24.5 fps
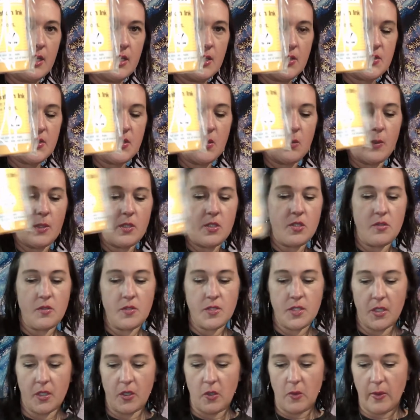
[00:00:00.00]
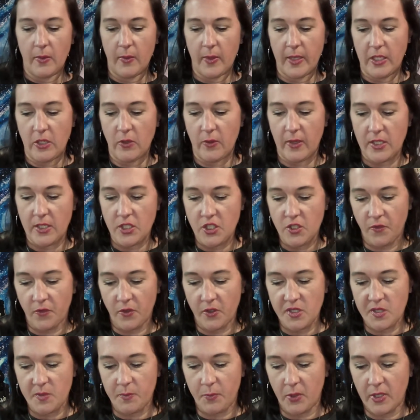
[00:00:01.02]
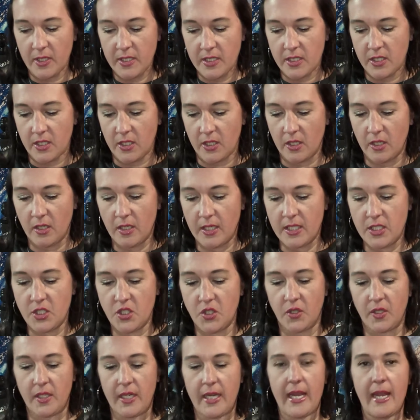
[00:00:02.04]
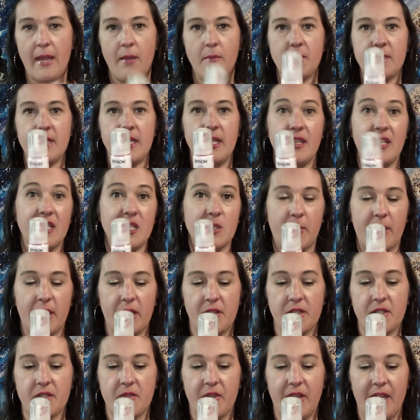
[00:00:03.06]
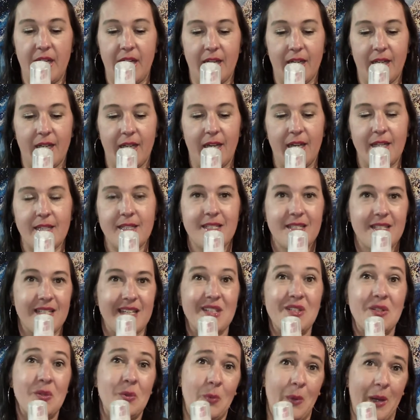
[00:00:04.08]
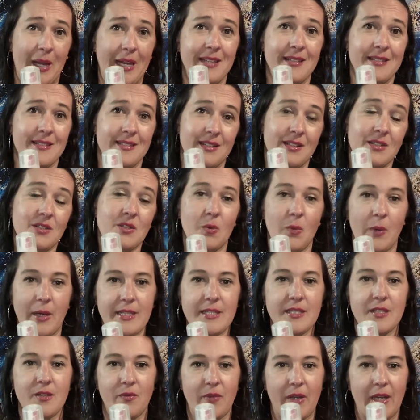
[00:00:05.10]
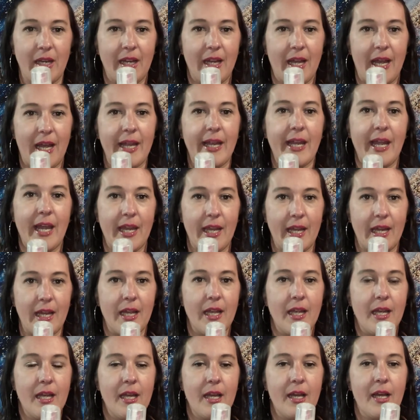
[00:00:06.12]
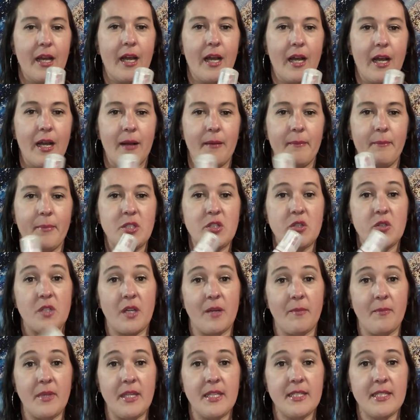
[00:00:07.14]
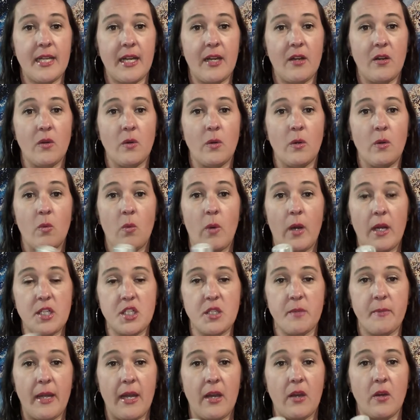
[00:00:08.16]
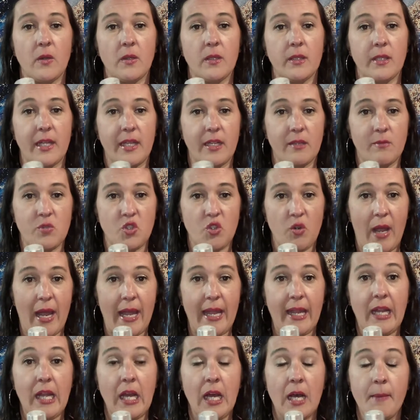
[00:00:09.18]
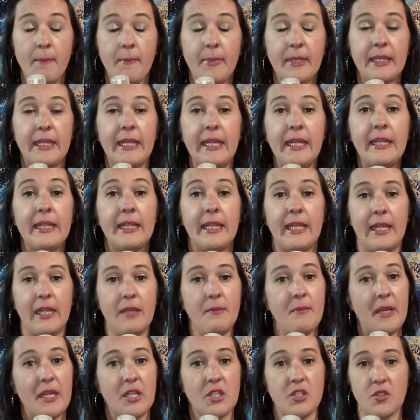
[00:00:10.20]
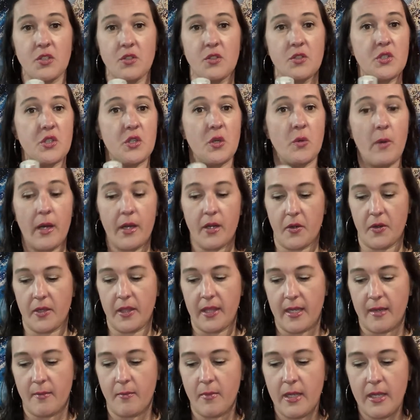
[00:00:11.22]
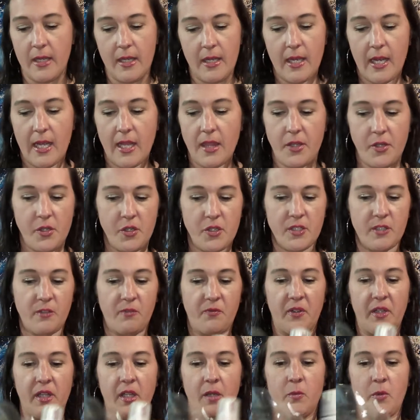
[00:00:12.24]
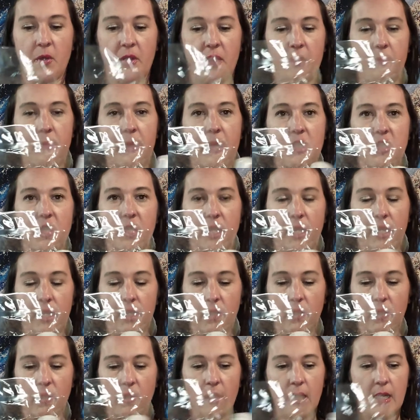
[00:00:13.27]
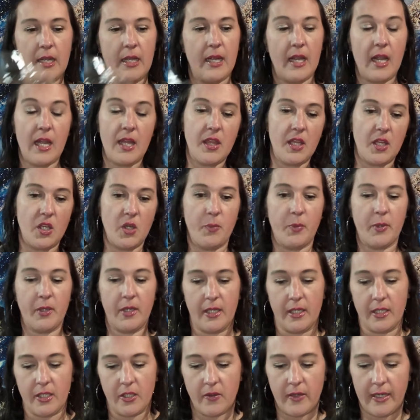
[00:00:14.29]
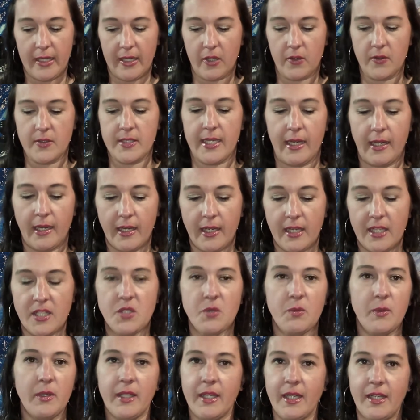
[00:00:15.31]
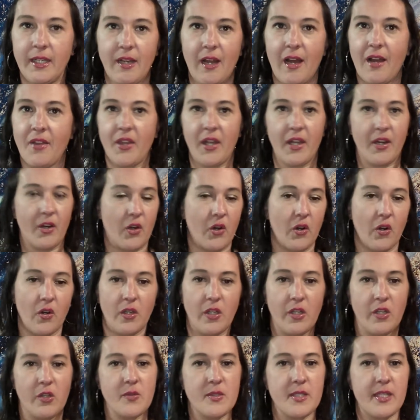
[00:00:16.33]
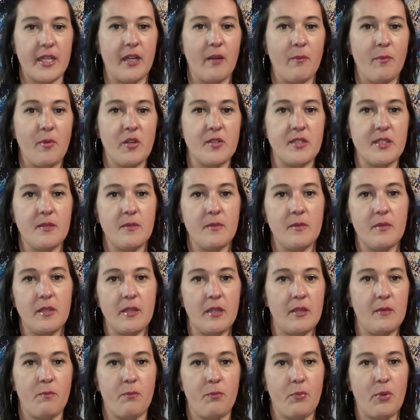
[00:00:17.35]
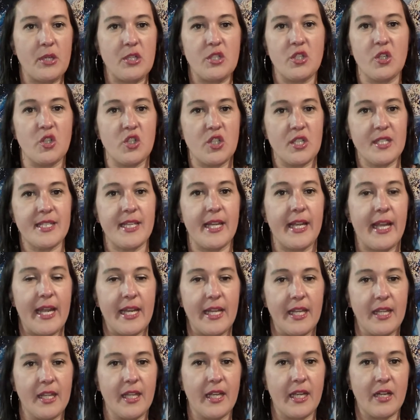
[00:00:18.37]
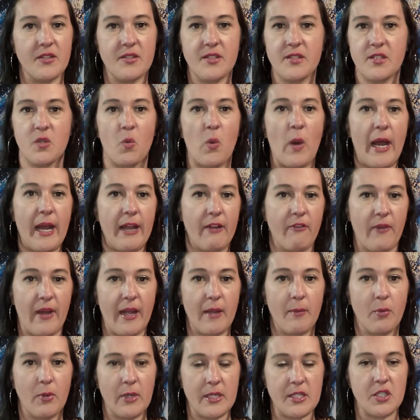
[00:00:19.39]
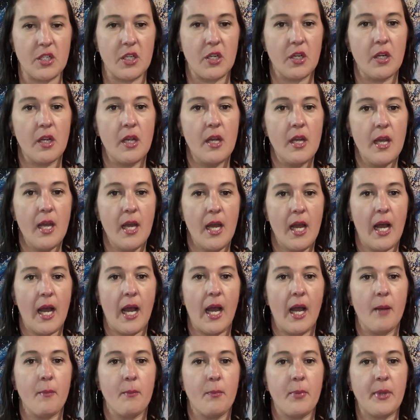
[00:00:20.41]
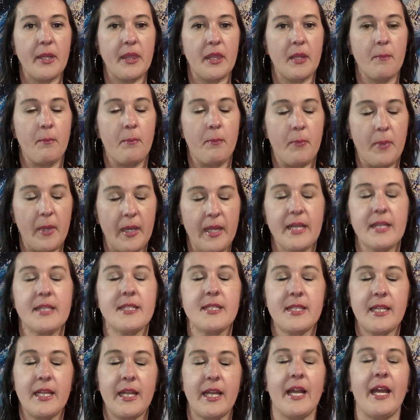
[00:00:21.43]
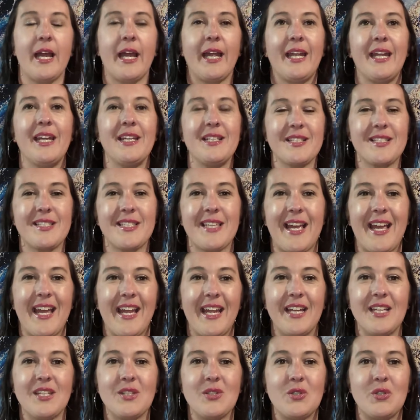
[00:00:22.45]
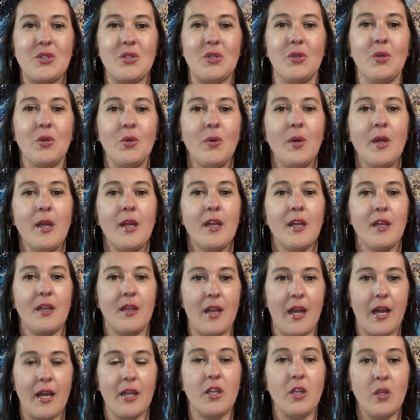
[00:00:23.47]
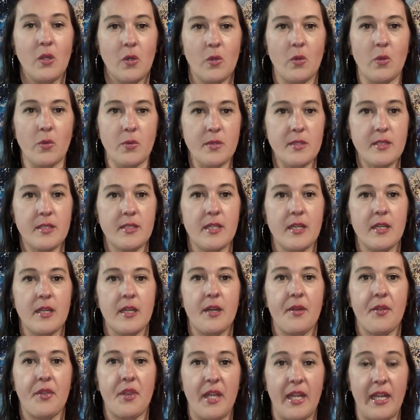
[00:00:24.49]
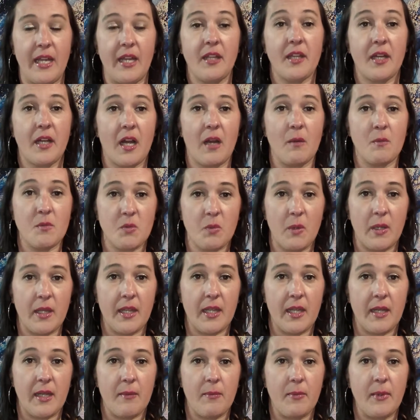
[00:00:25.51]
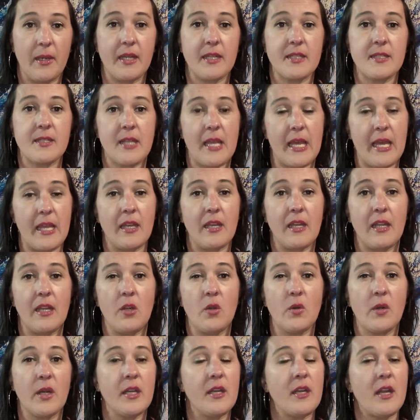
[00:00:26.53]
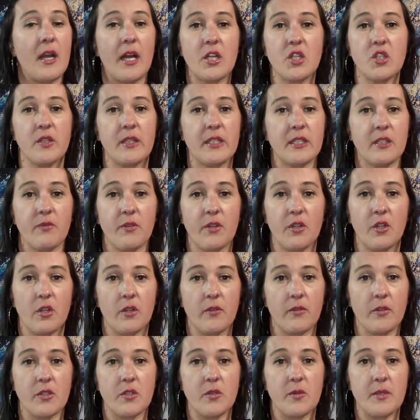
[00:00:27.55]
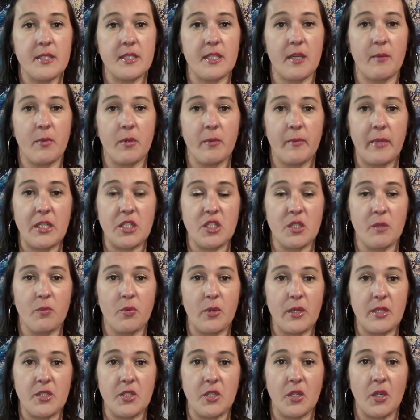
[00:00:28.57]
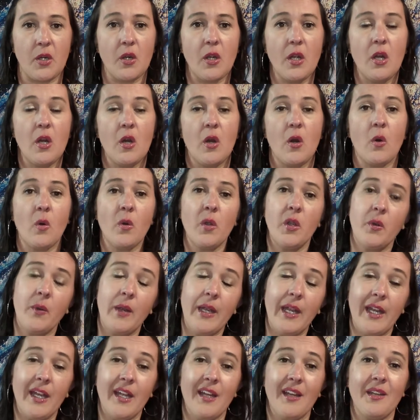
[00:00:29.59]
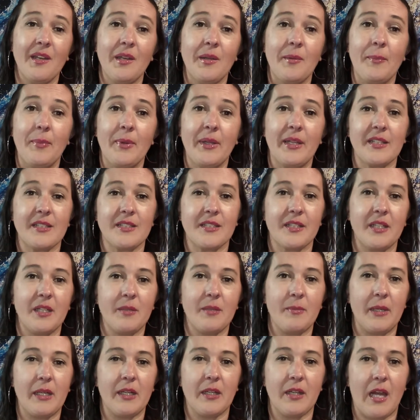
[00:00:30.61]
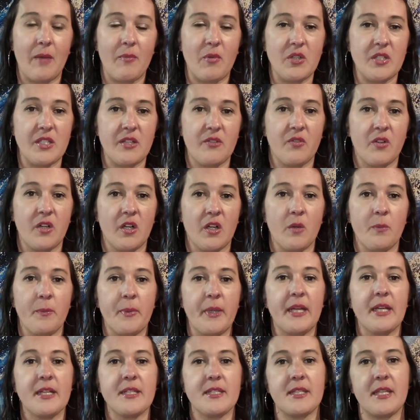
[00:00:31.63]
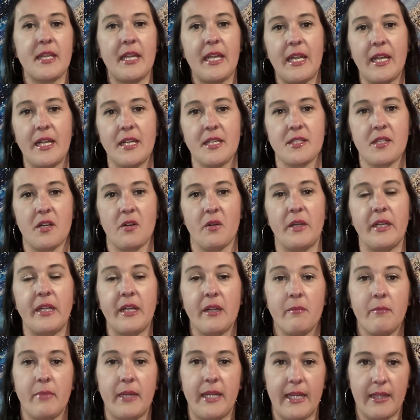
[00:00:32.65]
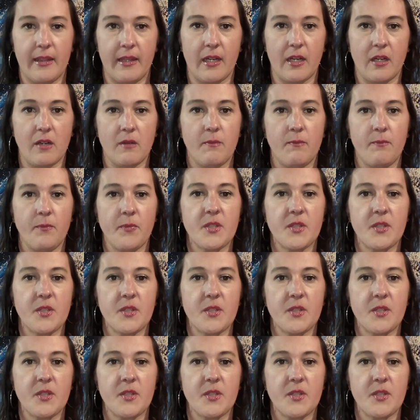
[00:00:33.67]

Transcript: So what you do when you get your first printer is you're going to empty these bottles of ink. It's it's a waste. It's a waste of ink. I get it. Uh, but you dump these out, wash them out, let them dry completely, make sure there's no water in them, and then you just fill them with the matching color, and then you put it in your eco tank. It's really not that hard, and you set up your printer just like anything else. It's a Wi-Fi printer. Um, but the biggest thing I can say is do not use the ink that comes with it because then you cannot transfer it over to a sublimation printer or you can but it's going to be a lot more difficult because the ink is already going to be in there.